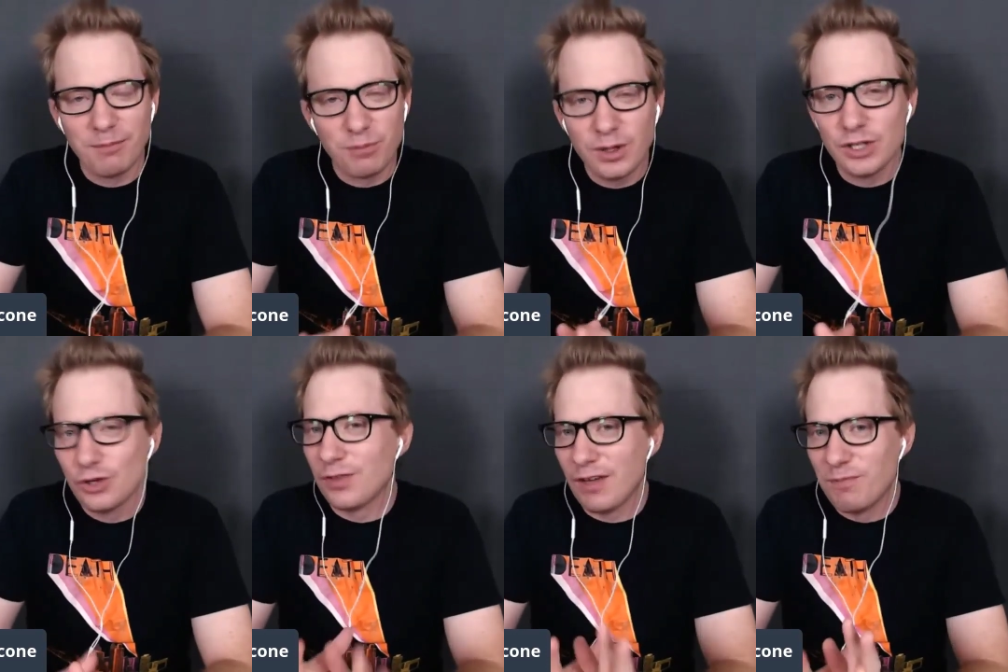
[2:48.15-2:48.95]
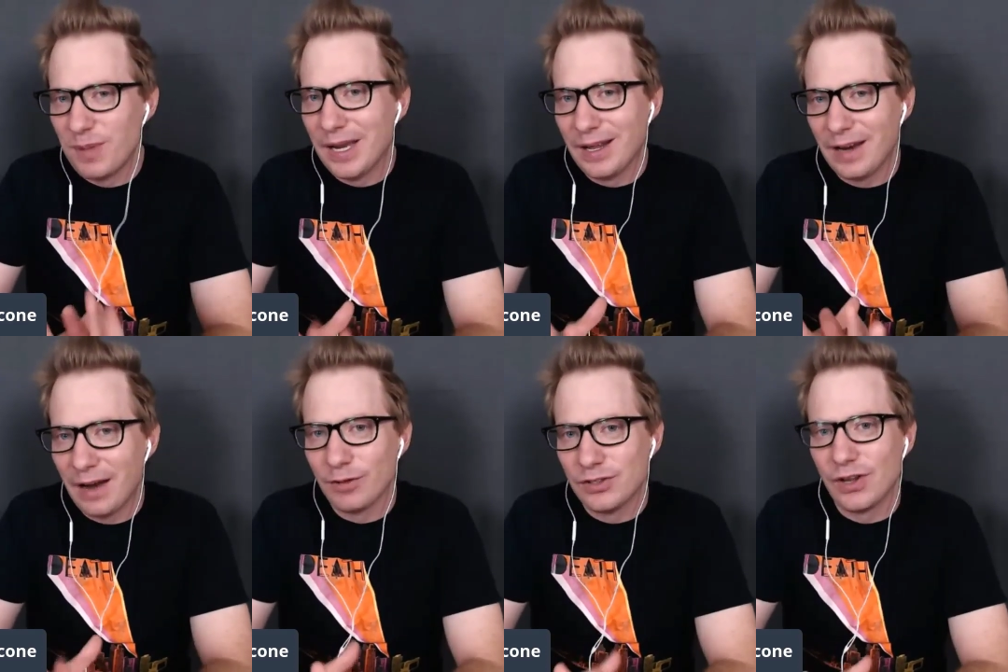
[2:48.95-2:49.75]
I'm pretty sure they've been at
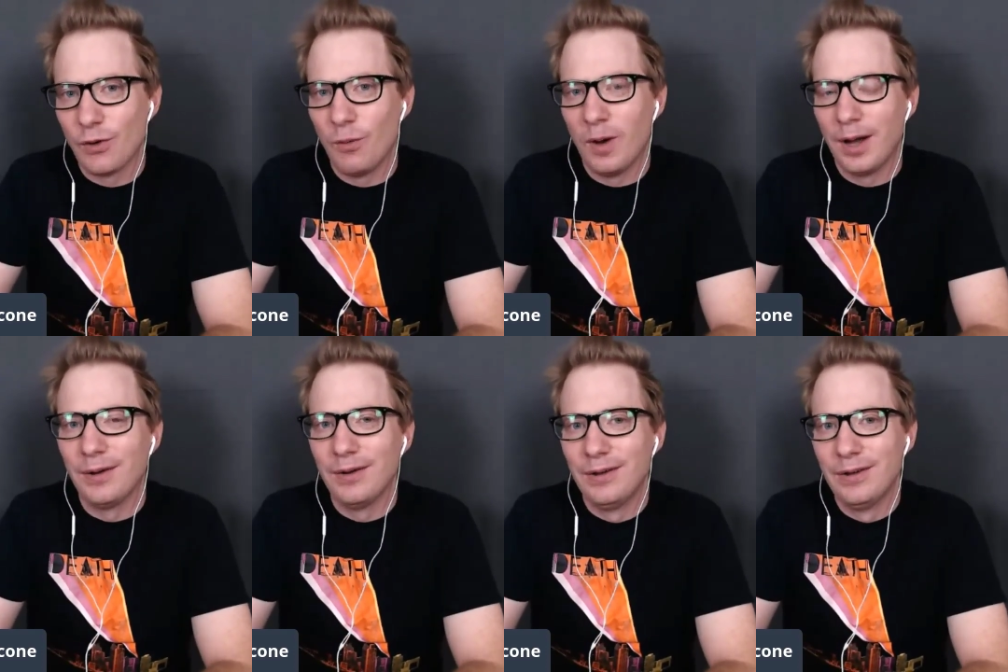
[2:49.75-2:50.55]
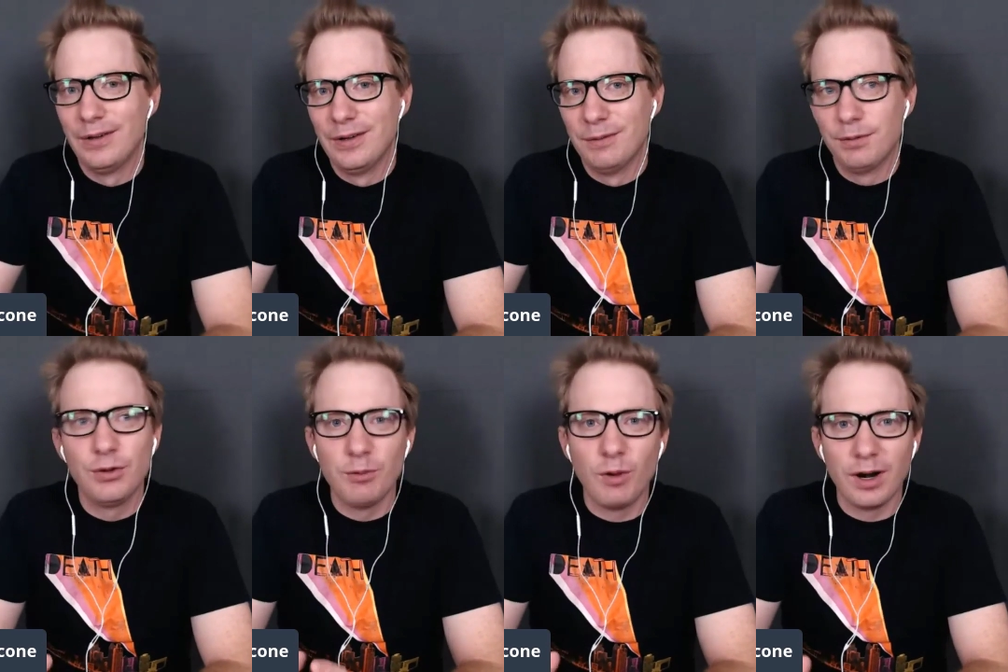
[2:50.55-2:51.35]
every single one
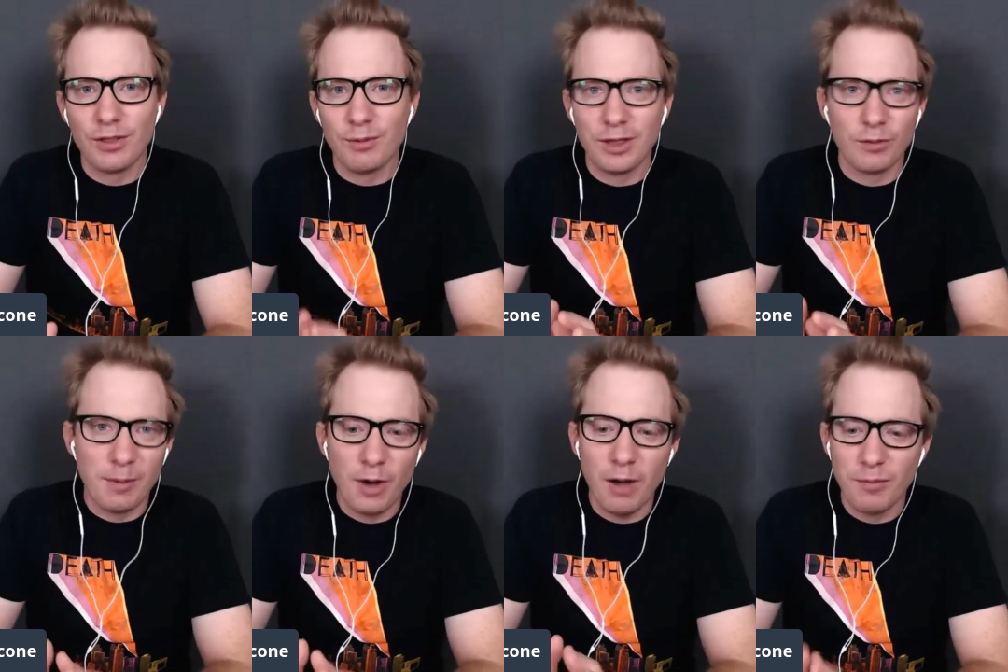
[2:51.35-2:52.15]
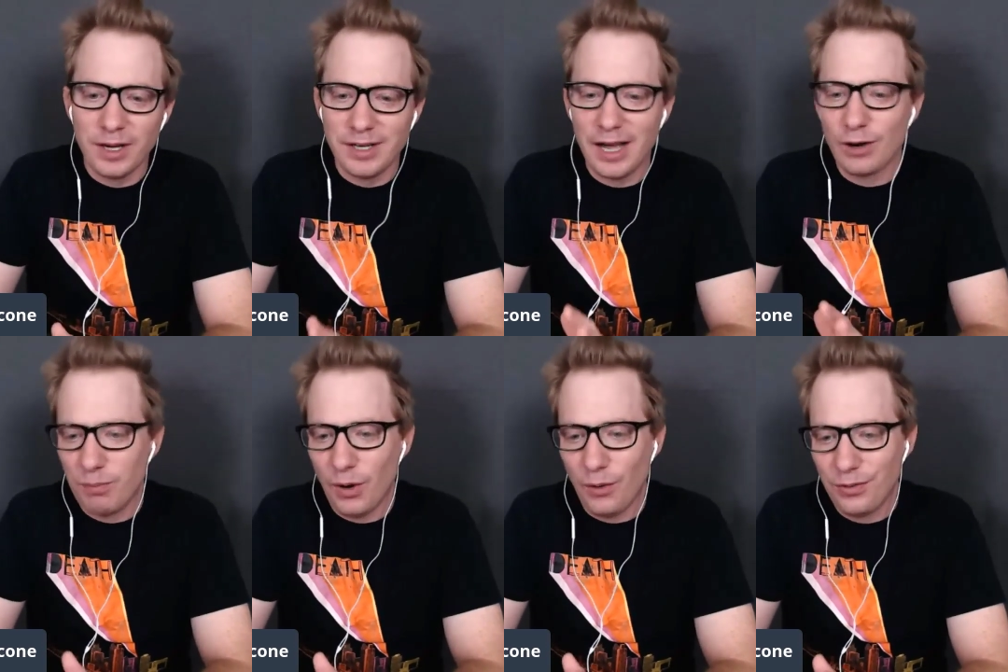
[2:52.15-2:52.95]
between one of them, either my mom, my dad, or
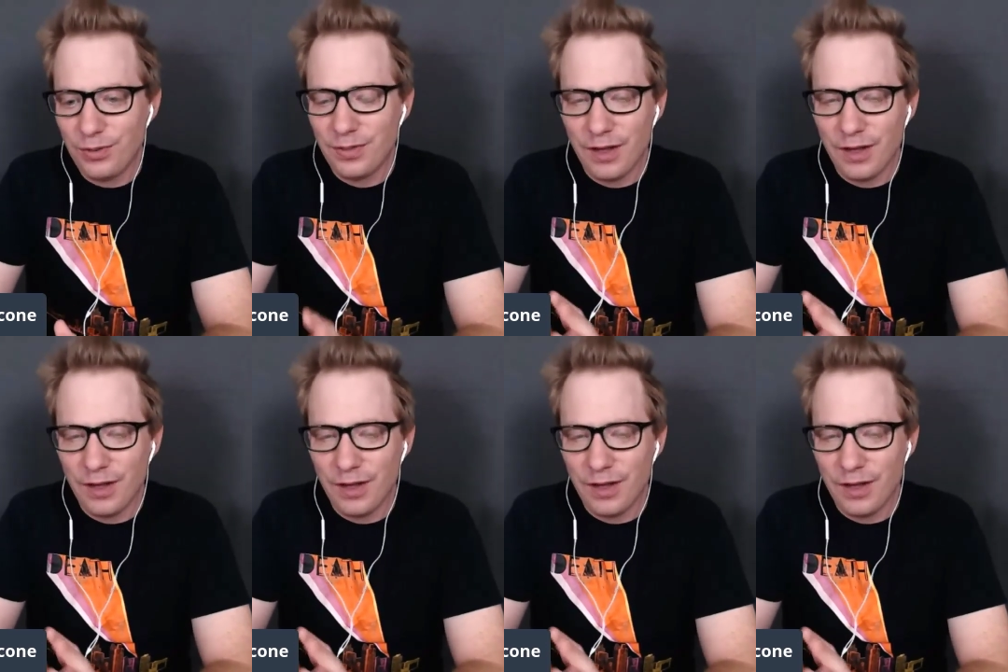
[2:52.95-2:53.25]
both.